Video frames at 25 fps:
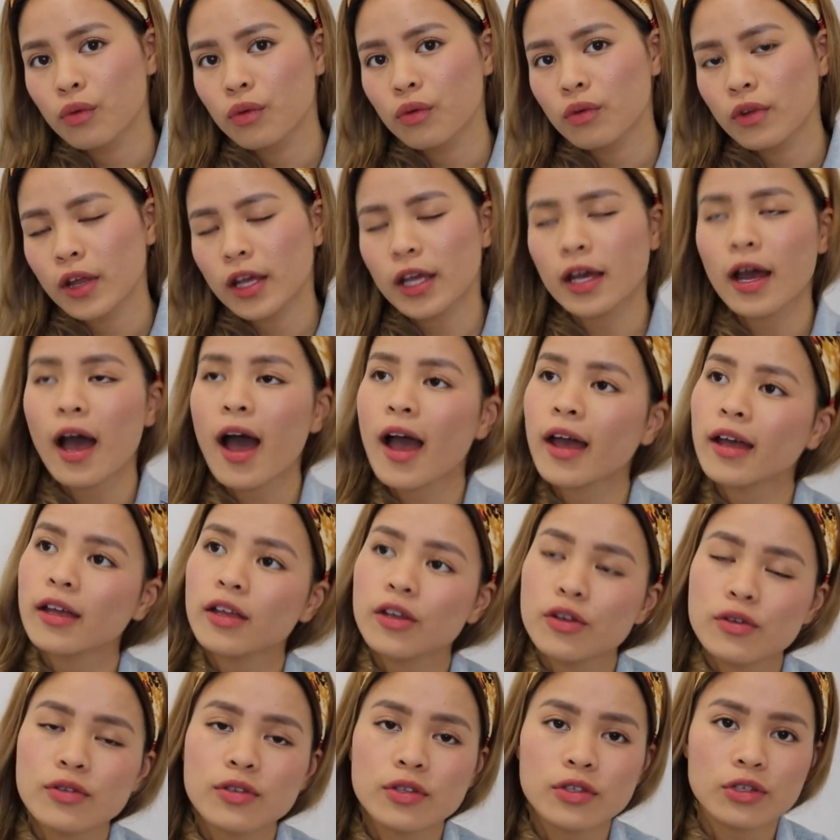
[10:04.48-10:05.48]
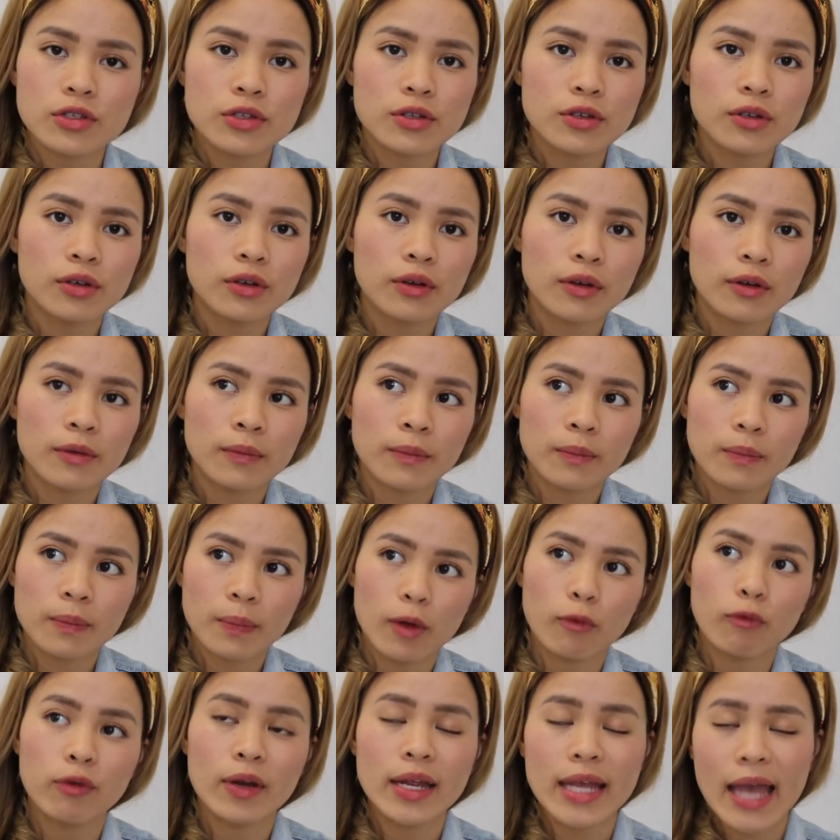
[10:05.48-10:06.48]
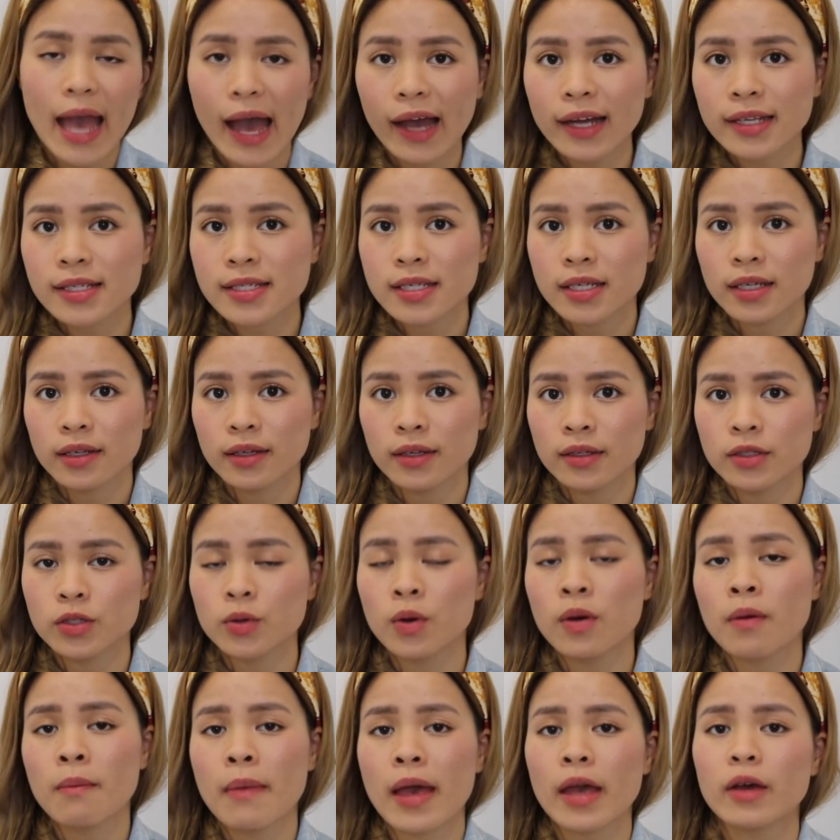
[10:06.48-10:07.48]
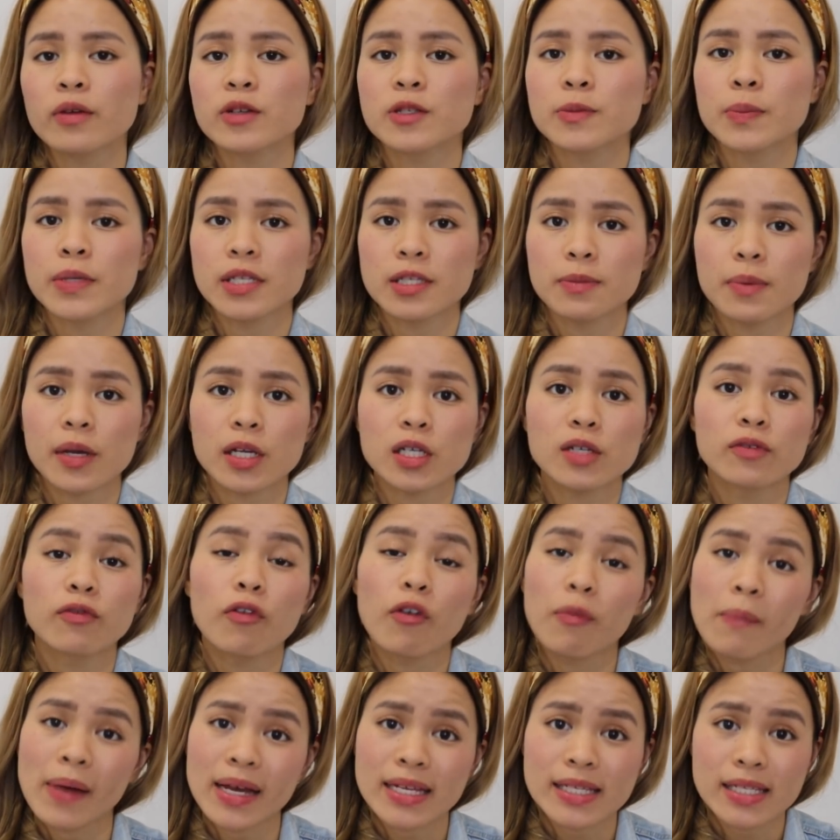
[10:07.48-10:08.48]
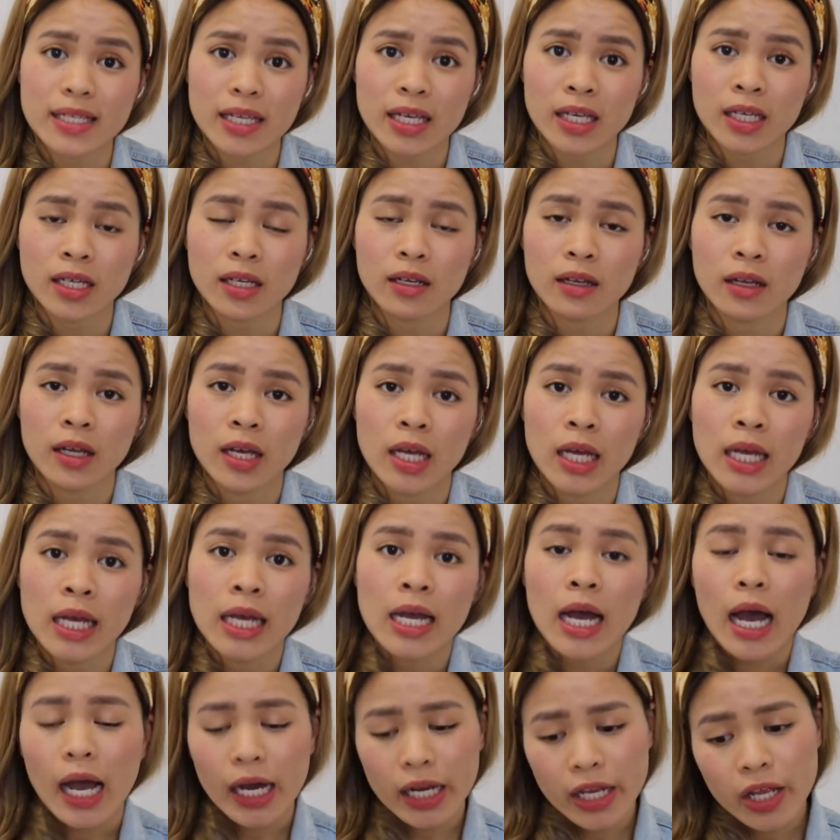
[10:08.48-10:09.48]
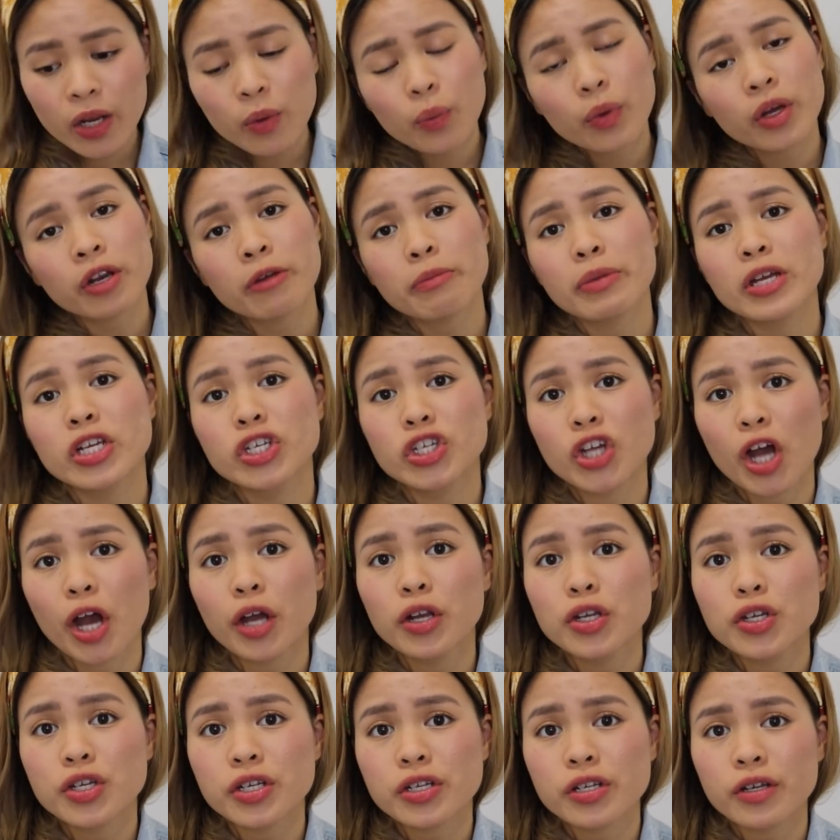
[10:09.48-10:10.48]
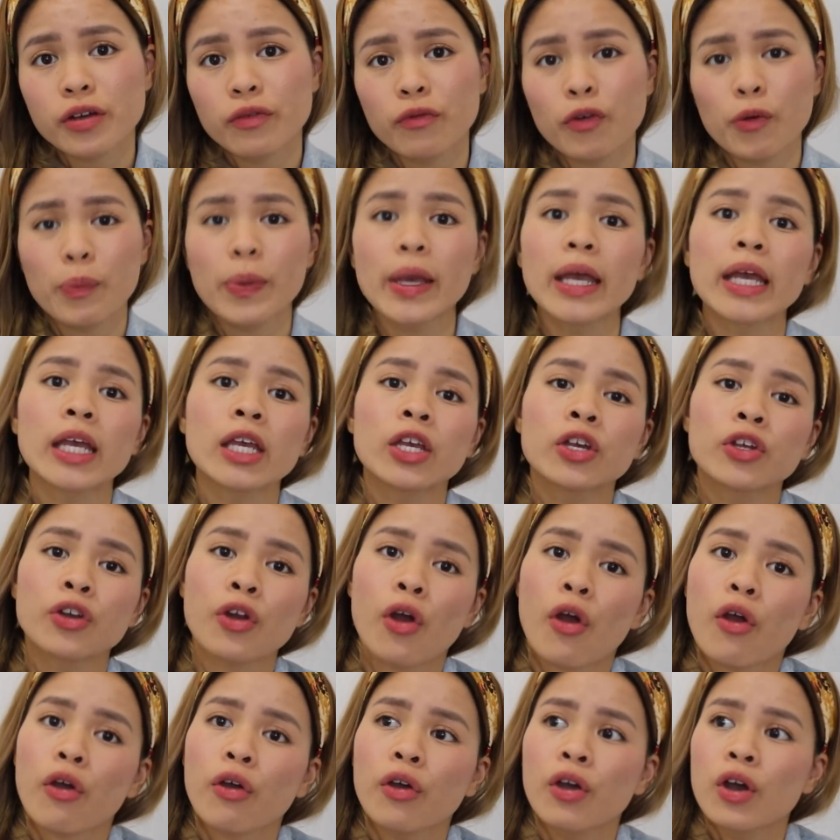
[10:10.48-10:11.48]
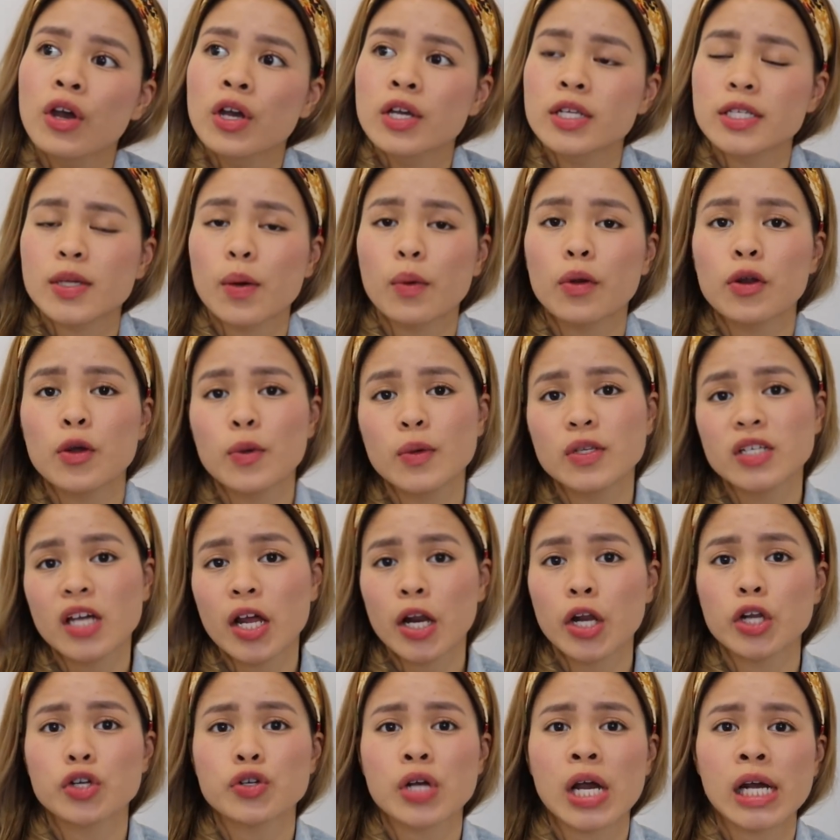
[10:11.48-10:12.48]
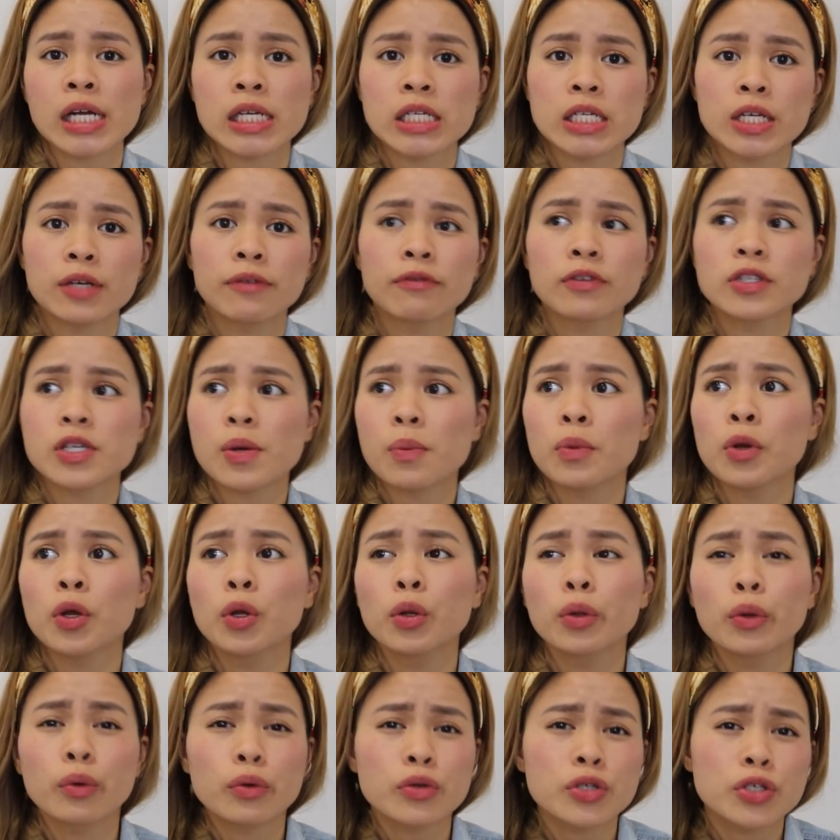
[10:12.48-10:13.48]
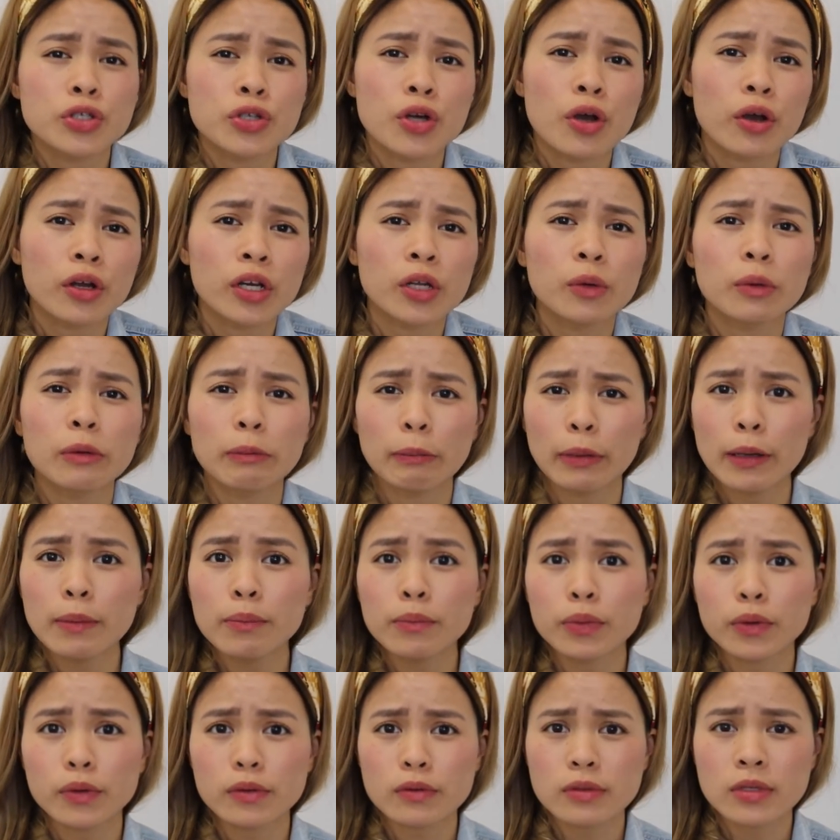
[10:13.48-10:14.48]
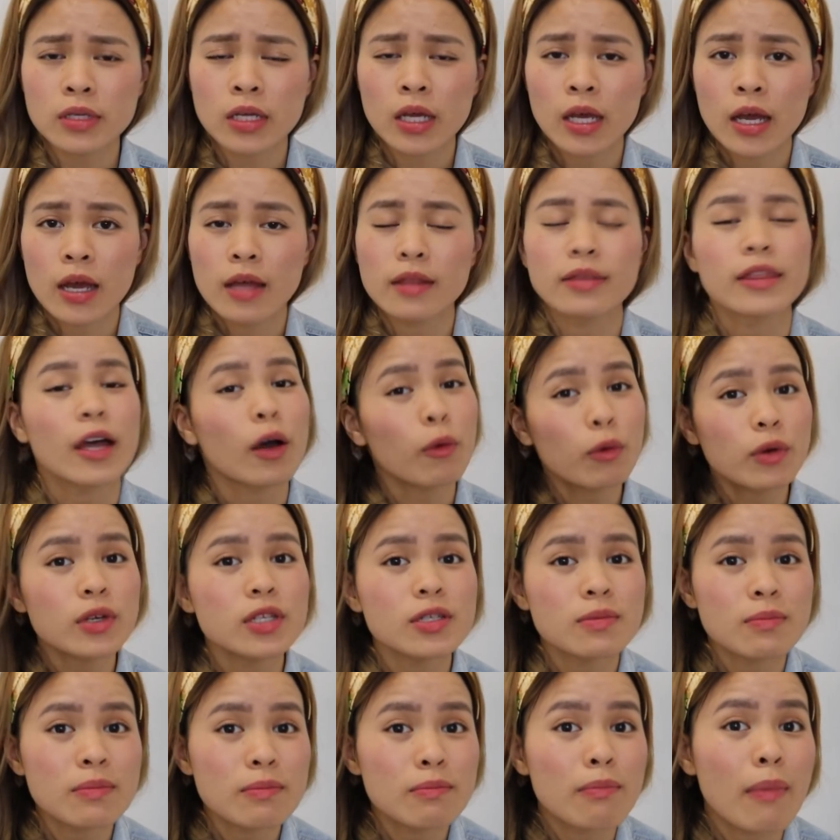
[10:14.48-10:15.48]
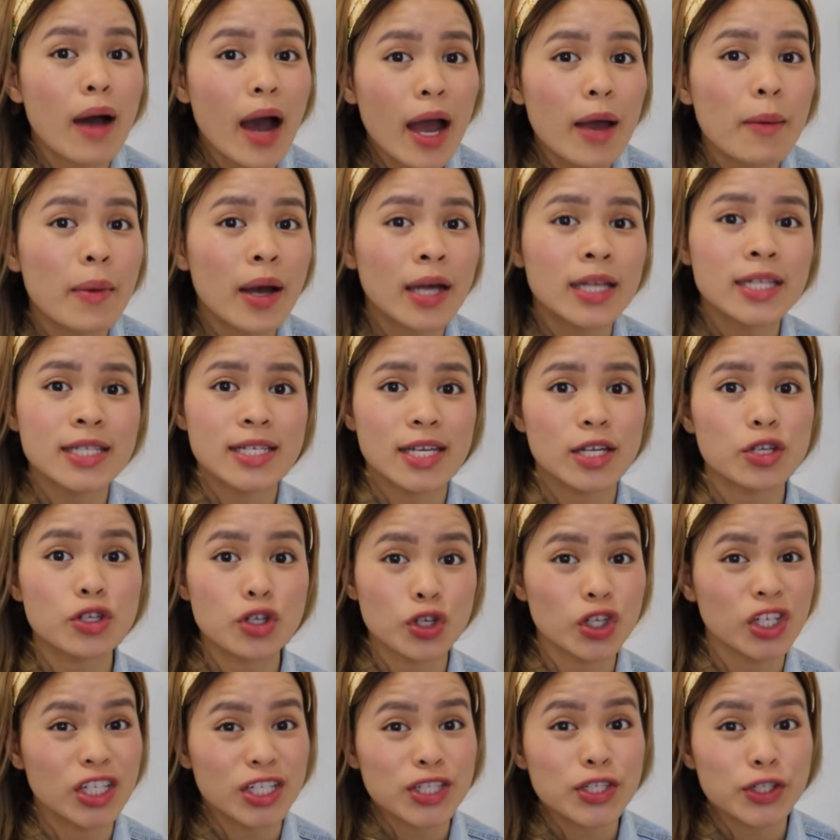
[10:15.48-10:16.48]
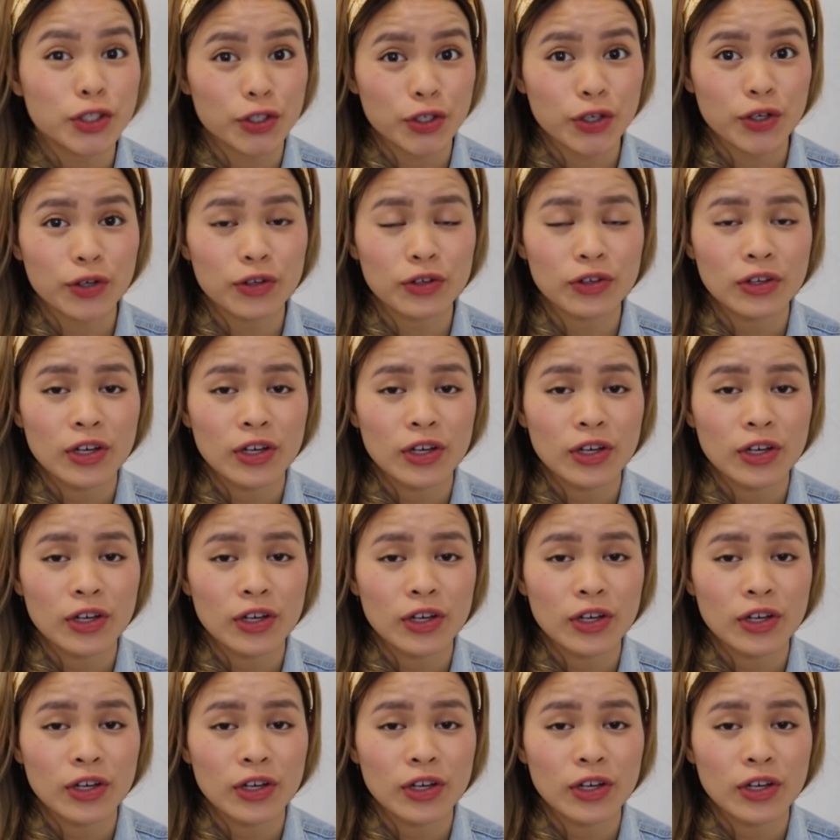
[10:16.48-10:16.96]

like, I used to react to a male's perspective on my skin. I didn't want to be judged for being, you know, someone who was unattractive, someone who looks dirty with pimples. That was my mindset two years ago.